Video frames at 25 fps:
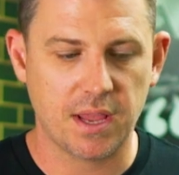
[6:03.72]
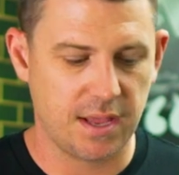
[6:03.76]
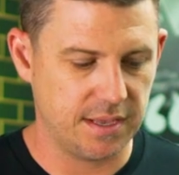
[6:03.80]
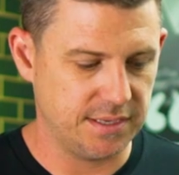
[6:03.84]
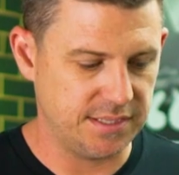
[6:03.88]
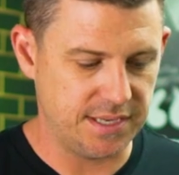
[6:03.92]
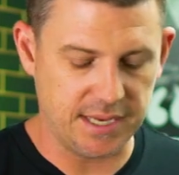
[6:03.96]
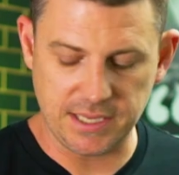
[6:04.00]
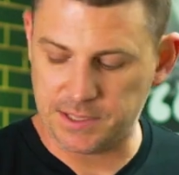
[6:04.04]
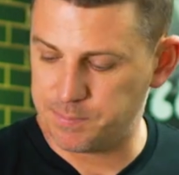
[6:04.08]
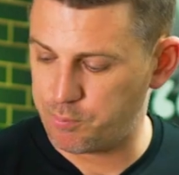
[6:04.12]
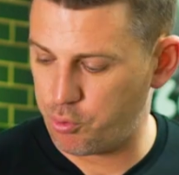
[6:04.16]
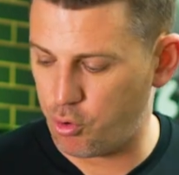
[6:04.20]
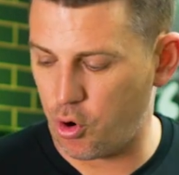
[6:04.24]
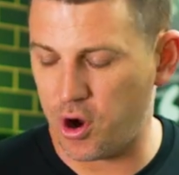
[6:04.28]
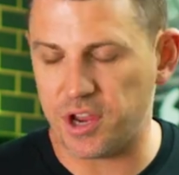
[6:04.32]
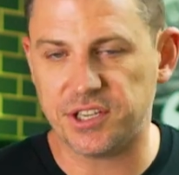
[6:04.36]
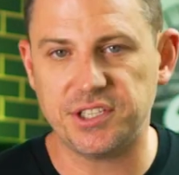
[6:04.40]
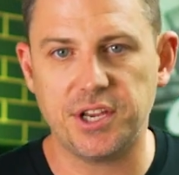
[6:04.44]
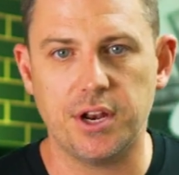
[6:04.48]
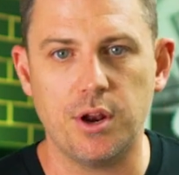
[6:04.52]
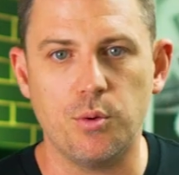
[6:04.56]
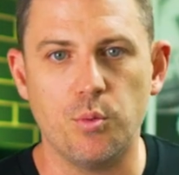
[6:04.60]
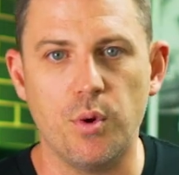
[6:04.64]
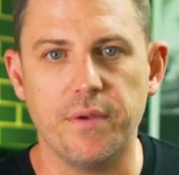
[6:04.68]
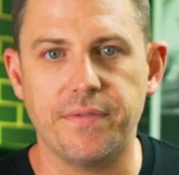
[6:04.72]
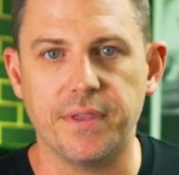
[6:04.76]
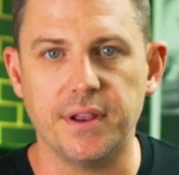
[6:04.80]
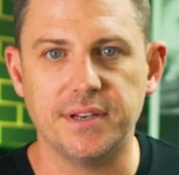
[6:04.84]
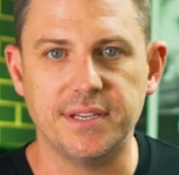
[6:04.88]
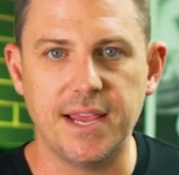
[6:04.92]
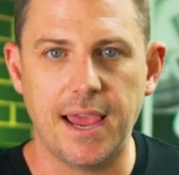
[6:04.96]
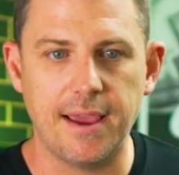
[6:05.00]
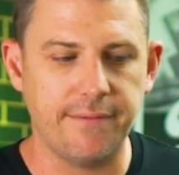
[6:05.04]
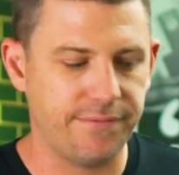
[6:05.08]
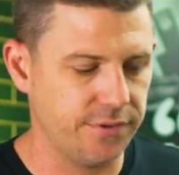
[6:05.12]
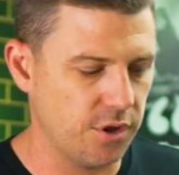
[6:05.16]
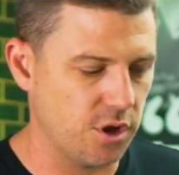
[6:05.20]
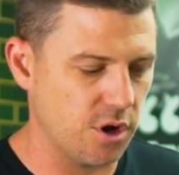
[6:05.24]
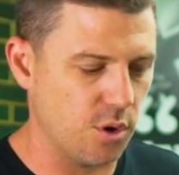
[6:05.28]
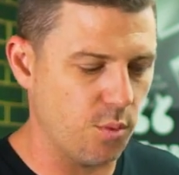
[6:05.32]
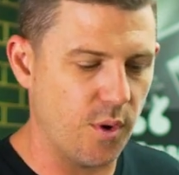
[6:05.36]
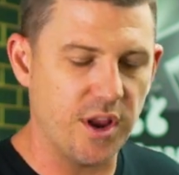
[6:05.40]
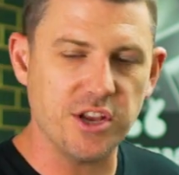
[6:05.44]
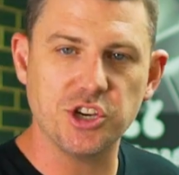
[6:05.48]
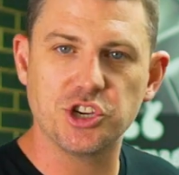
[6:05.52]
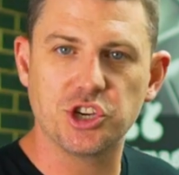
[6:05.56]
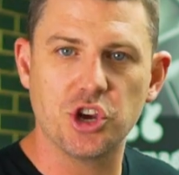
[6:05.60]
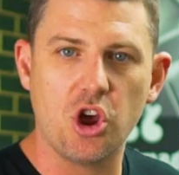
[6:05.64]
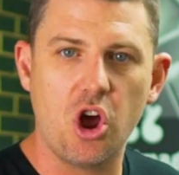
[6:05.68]
since pressing it with the Teflon, it
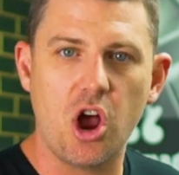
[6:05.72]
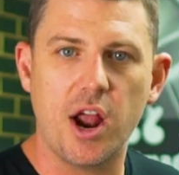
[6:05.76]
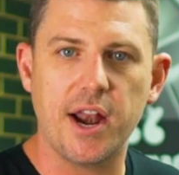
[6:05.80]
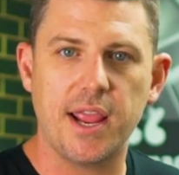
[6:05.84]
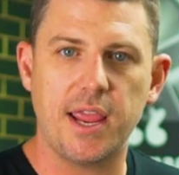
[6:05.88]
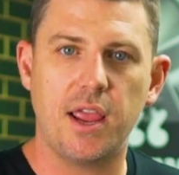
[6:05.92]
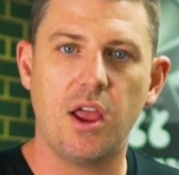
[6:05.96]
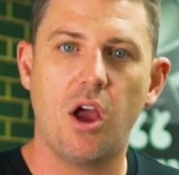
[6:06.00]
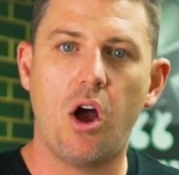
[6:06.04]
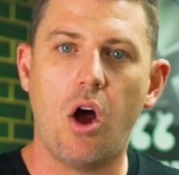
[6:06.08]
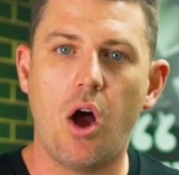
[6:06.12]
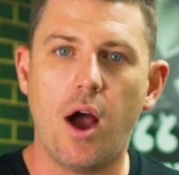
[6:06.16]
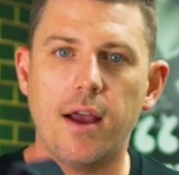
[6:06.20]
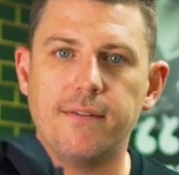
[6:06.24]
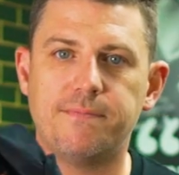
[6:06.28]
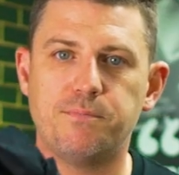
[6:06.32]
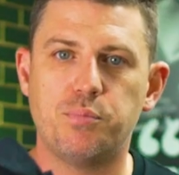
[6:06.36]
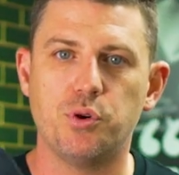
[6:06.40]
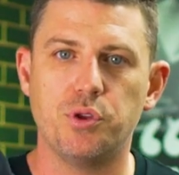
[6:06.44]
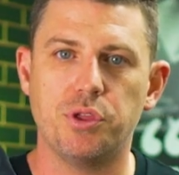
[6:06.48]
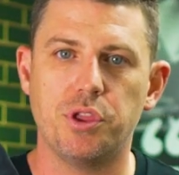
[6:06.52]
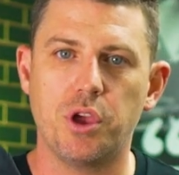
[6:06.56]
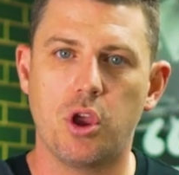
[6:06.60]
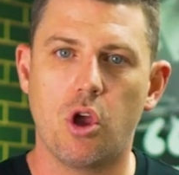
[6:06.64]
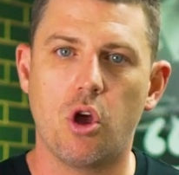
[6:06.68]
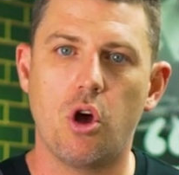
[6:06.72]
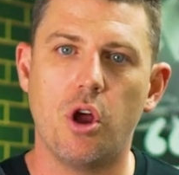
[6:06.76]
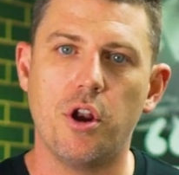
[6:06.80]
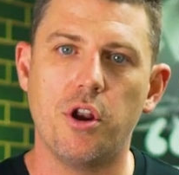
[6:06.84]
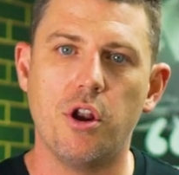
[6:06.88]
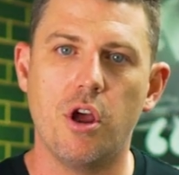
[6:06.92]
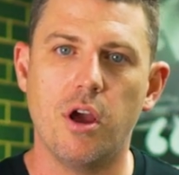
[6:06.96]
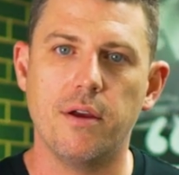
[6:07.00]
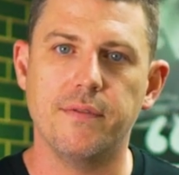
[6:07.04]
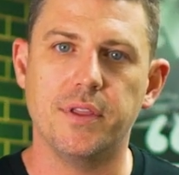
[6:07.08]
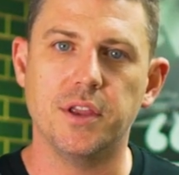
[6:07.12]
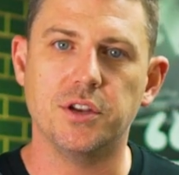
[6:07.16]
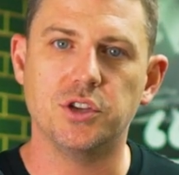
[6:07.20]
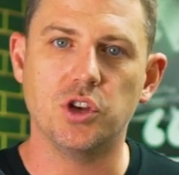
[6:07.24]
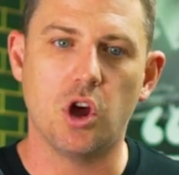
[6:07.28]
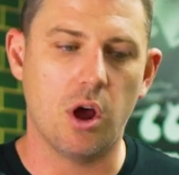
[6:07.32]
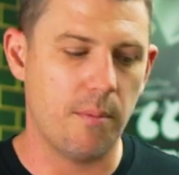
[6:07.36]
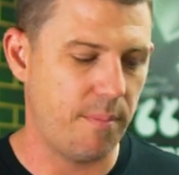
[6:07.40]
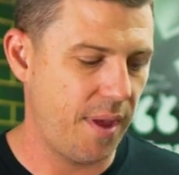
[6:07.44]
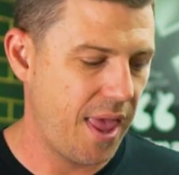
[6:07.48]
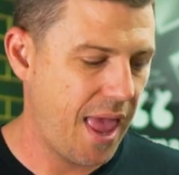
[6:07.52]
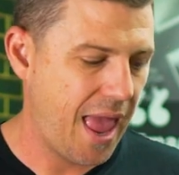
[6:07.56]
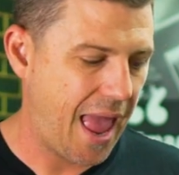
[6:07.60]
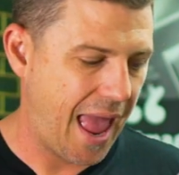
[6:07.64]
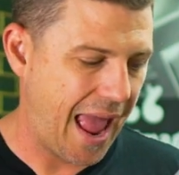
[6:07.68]
went shiny. I've put the cotton over the
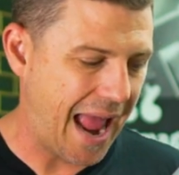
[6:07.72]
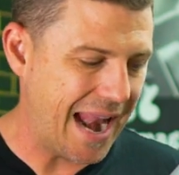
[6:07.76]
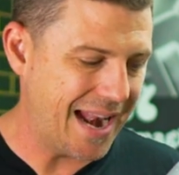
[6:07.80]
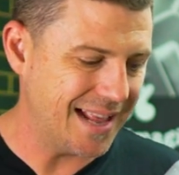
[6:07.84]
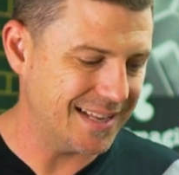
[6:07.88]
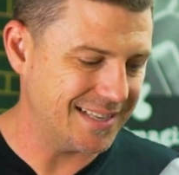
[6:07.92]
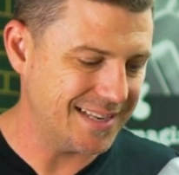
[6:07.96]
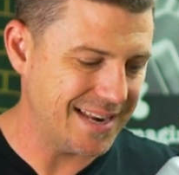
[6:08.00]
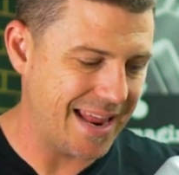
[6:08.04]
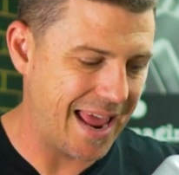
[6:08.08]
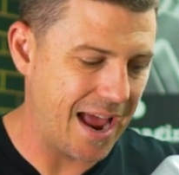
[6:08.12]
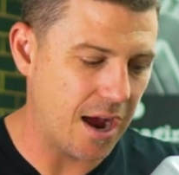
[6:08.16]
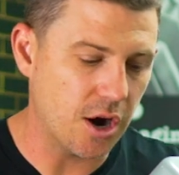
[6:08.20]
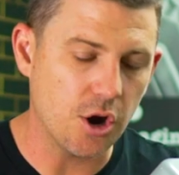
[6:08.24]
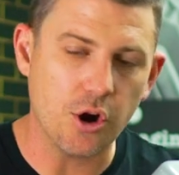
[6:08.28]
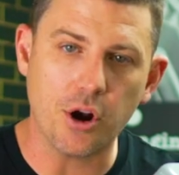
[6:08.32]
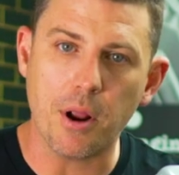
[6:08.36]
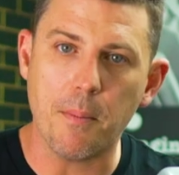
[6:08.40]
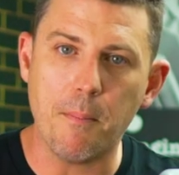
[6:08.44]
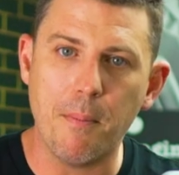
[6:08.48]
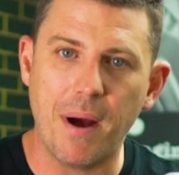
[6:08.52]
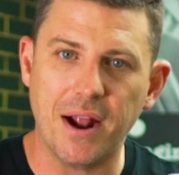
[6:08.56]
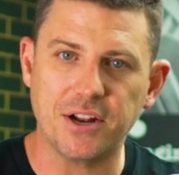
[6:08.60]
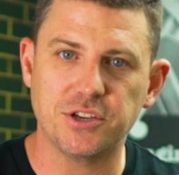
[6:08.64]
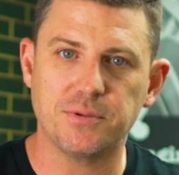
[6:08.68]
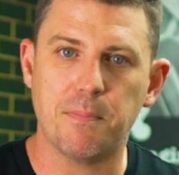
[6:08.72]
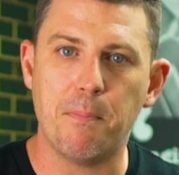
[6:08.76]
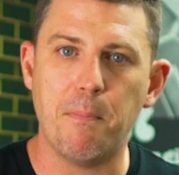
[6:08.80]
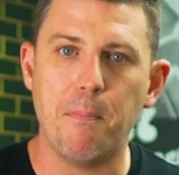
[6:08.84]
top and it's now got a much